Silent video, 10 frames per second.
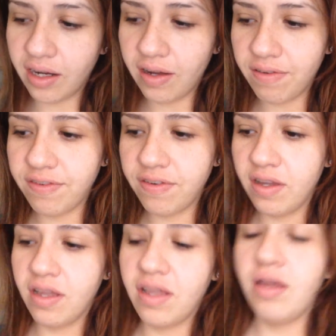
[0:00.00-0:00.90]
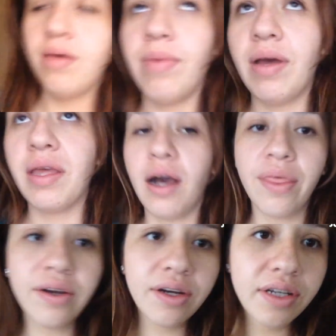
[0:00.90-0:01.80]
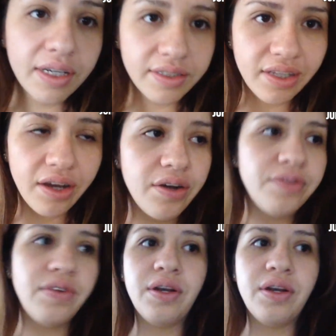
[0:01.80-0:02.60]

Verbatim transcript: off, my other days off,